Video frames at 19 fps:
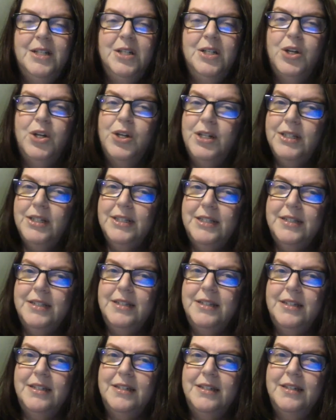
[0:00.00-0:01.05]
Currently,
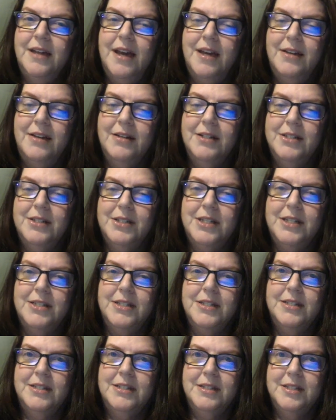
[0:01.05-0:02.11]
the higher
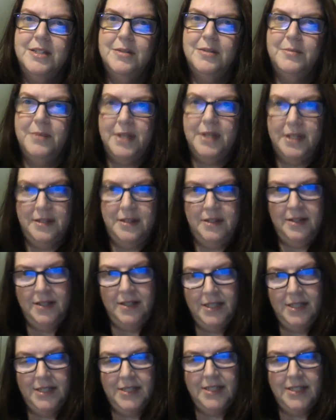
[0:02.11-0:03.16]
education system in the
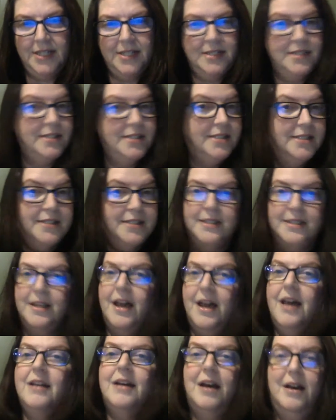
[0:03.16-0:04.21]
United States does
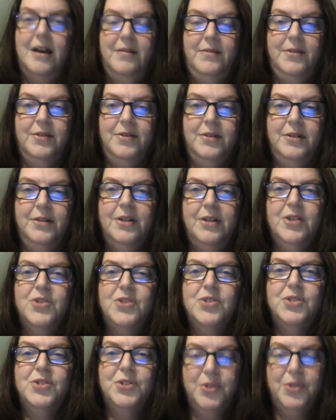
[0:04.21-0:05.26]
not offer
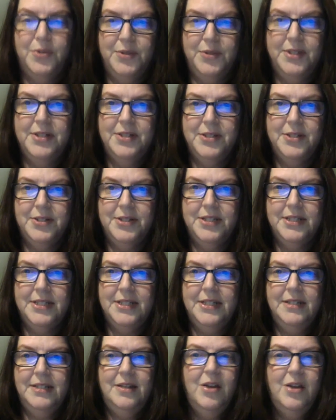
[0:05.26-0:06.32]
career
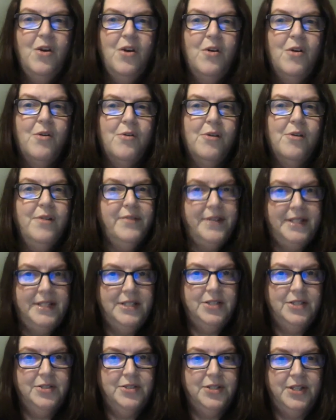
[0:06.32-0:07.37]
certainty or
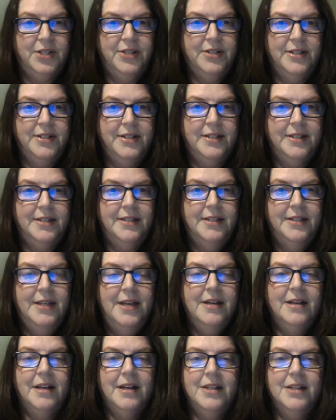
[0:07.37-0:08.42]
financial security.
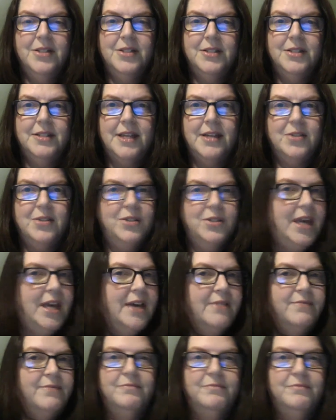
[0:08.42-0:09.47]
Colleges actually
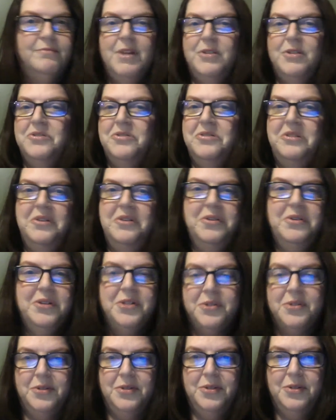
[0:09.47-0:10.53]
have no
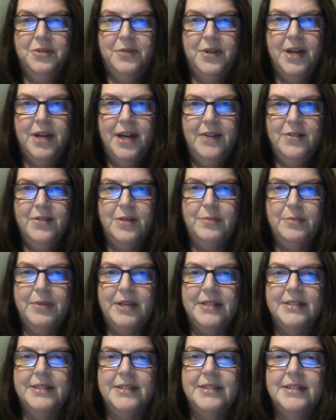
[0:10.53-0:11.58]
control over hiring
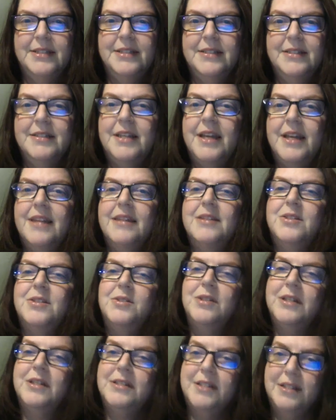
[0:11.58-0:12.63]
practices, and they do
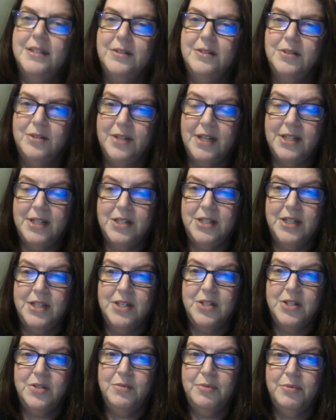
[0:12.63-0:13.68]
not tailor their
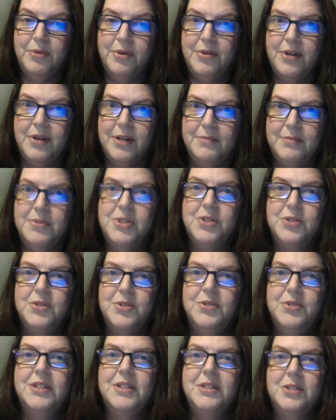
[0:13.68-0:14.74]
educational programs
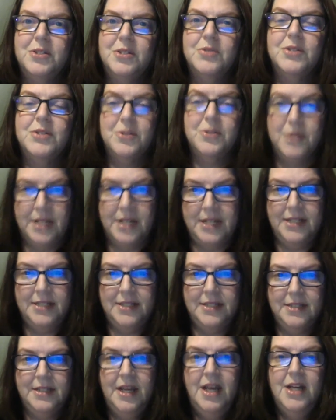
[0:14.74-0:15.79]
to industry
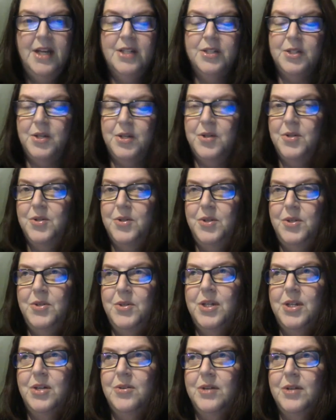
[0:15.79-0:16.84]
trends. So you
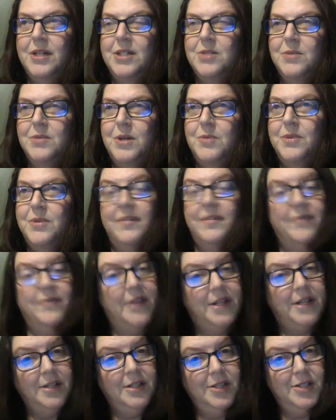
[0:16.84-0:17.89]
can graduate with a
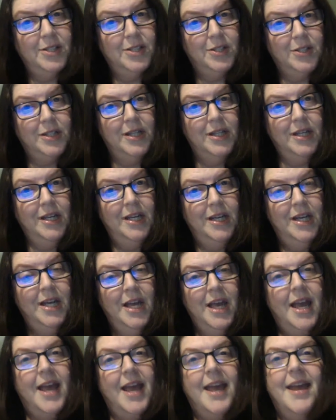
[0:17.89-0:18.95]
fine arts degree
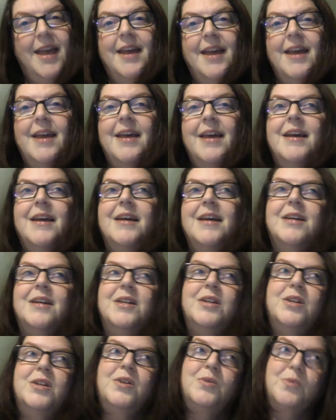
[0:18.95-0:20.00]

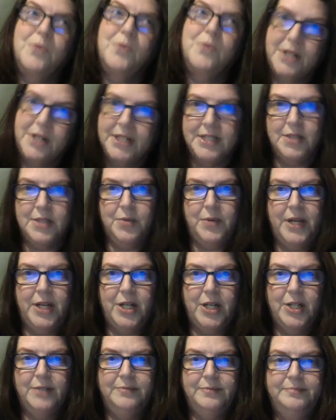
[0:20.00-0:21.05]
and work as a
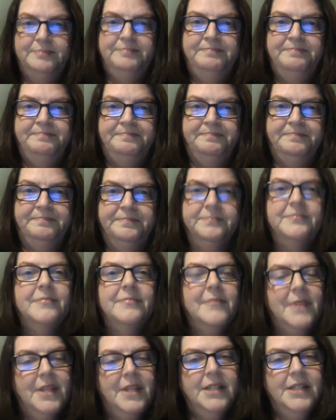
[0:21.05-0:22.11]
waiter.
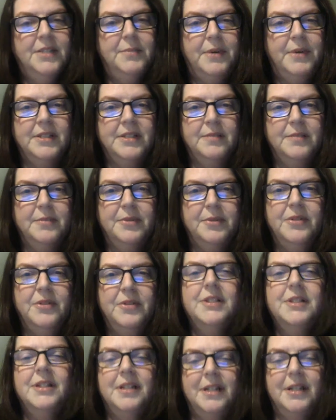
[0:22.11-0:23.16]
That's possible.
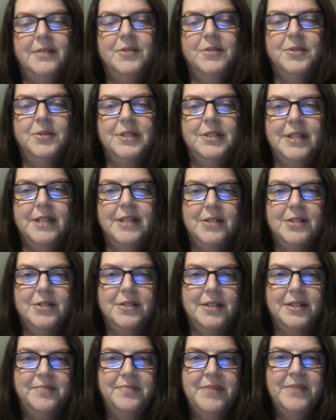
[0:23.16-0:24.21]
There's a lot of degrees,
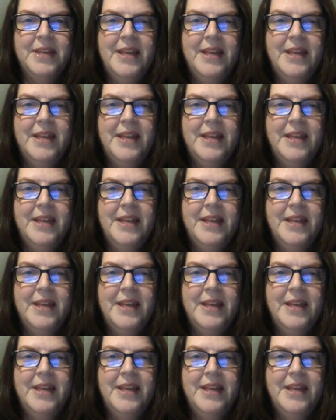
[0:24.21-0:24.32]
actually.